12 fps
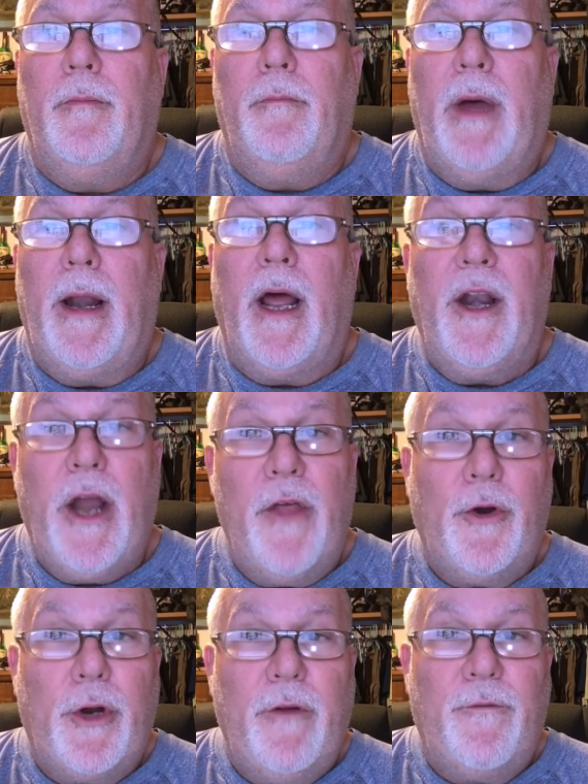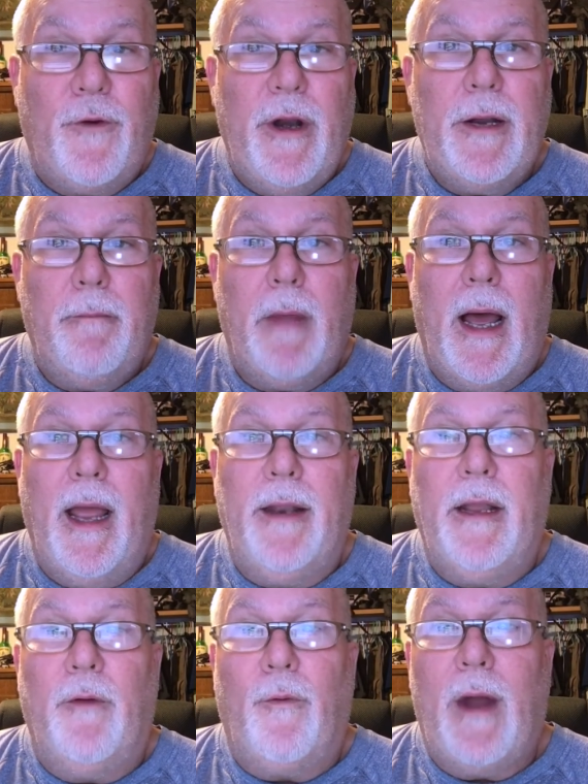But another good friend of
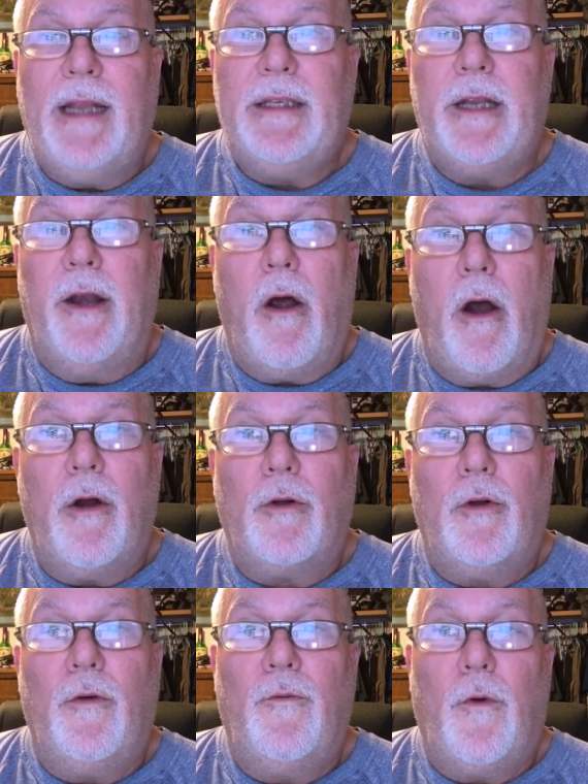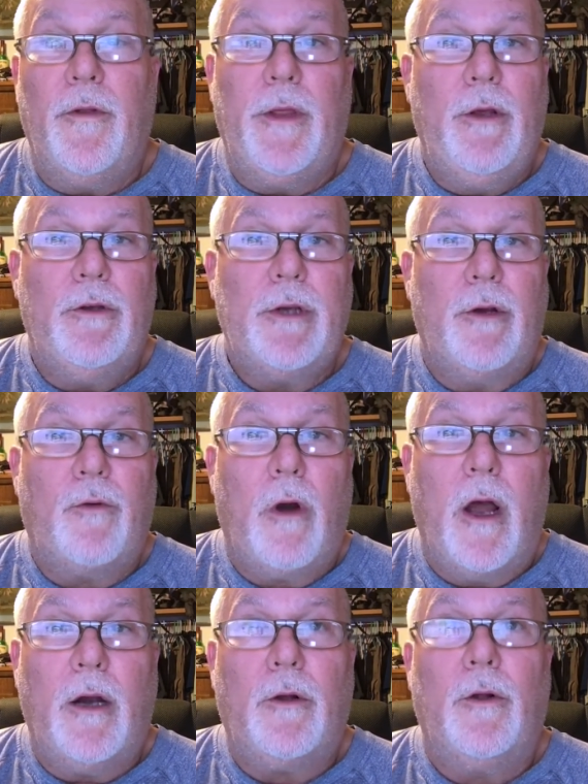mine that writes an article for the Houston
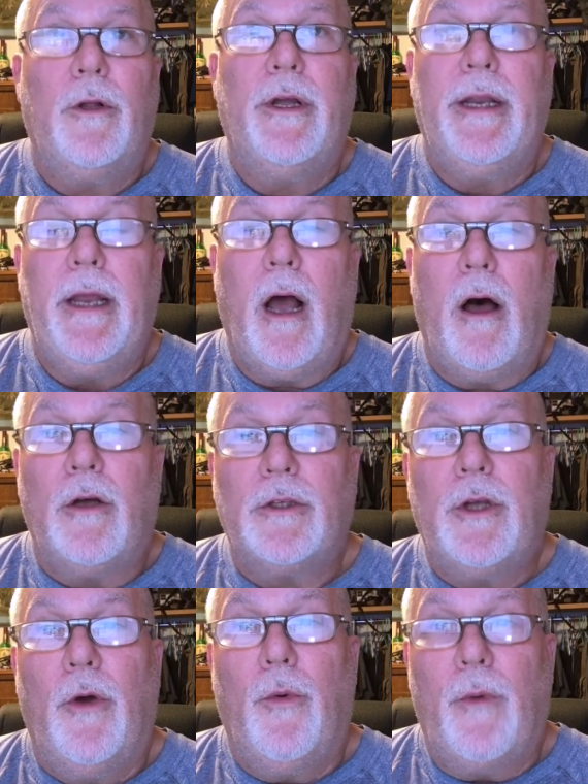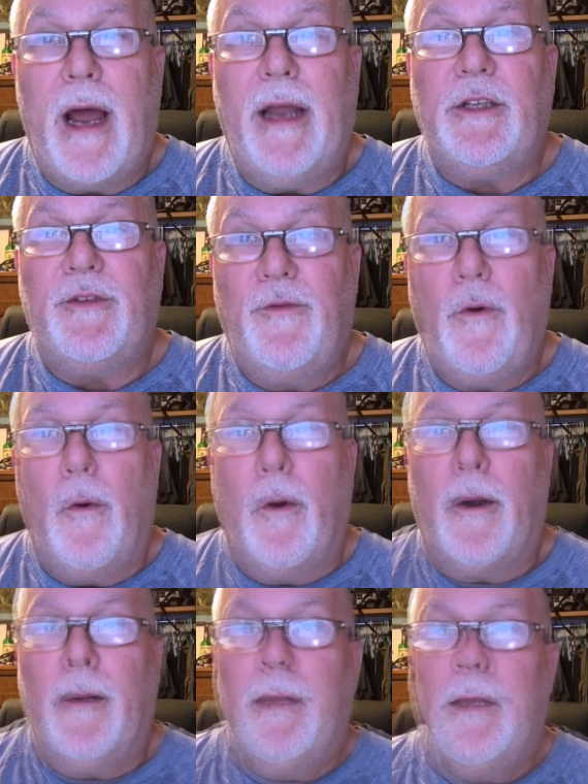Chronicle, and he also writes
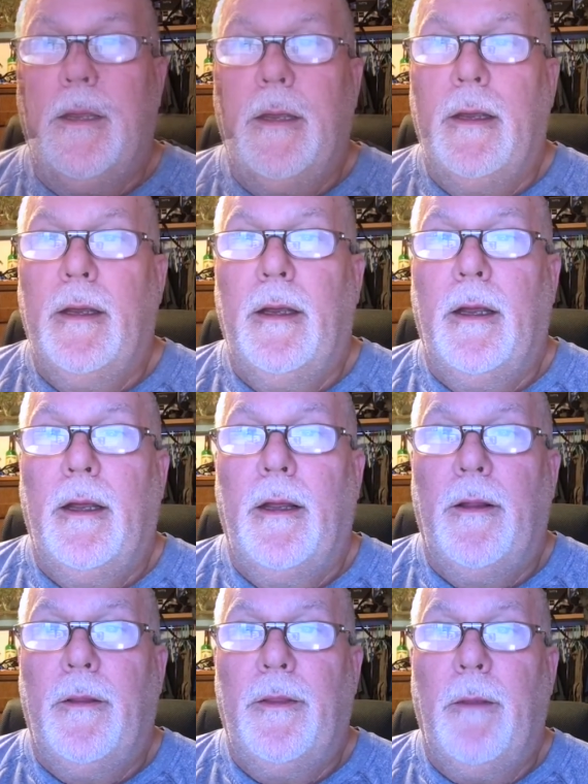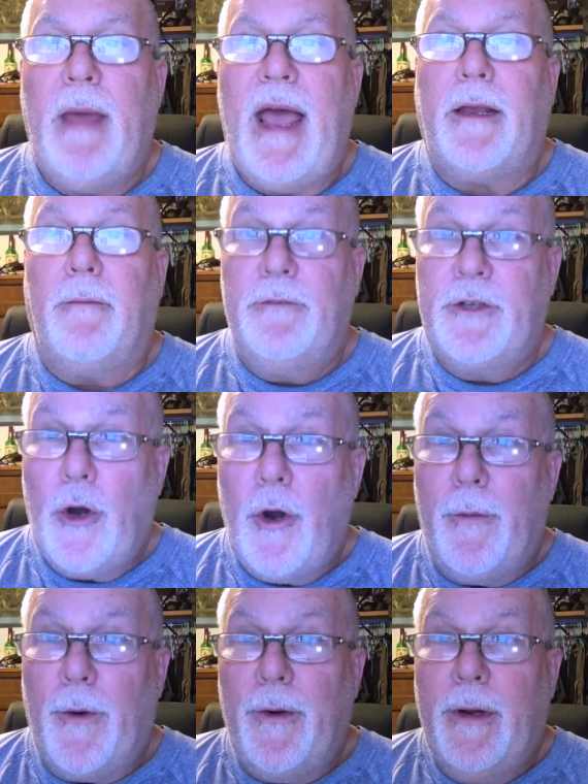for the Mac
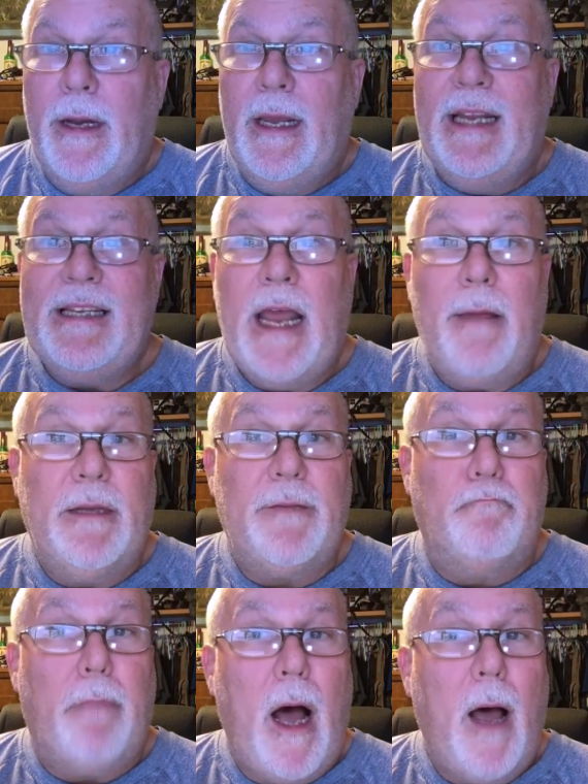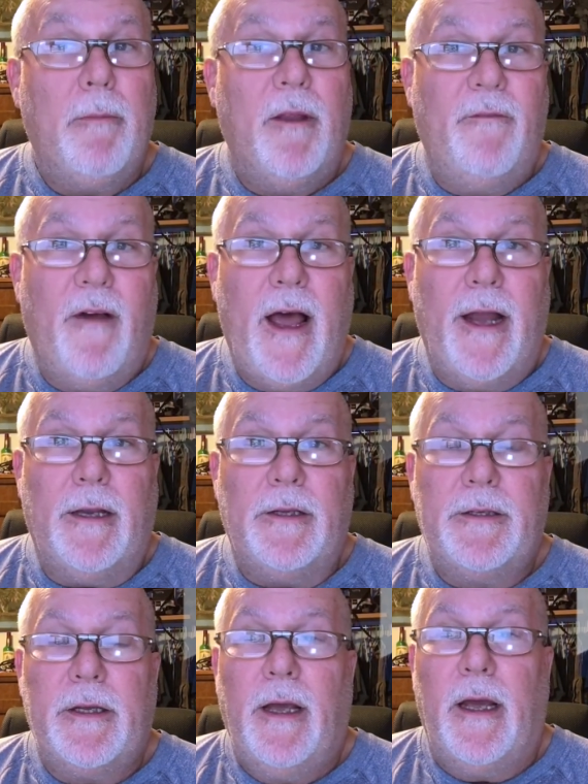Observer, and his name is Bob
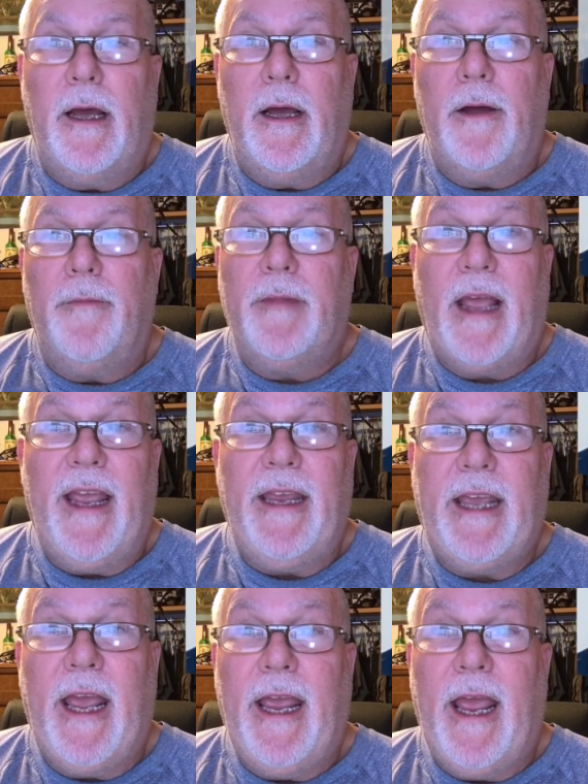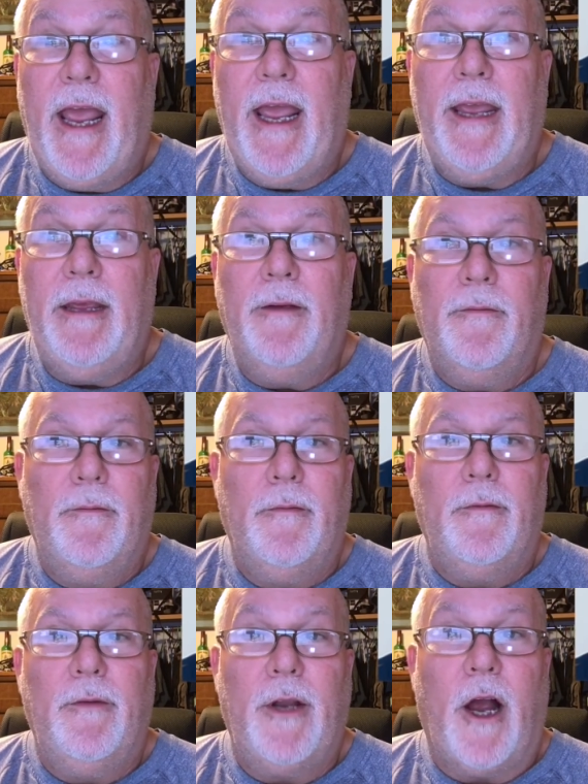LeVitus, a.k.a.
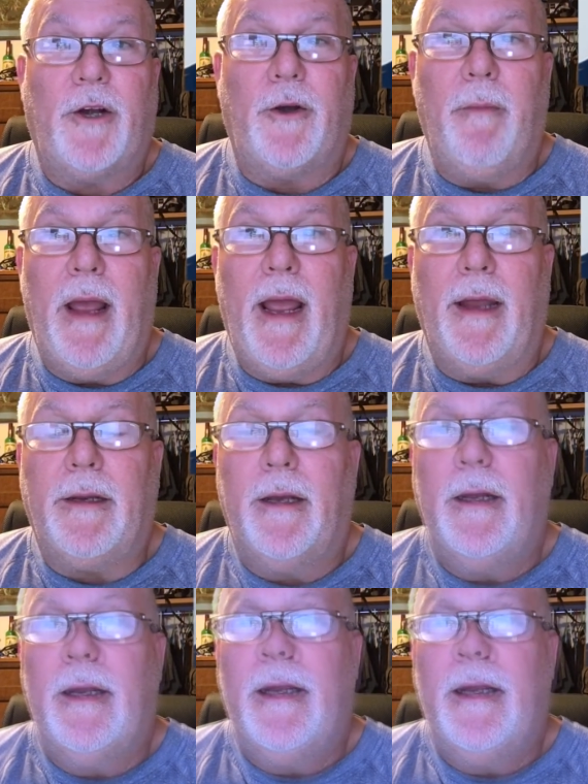Dr. Mac.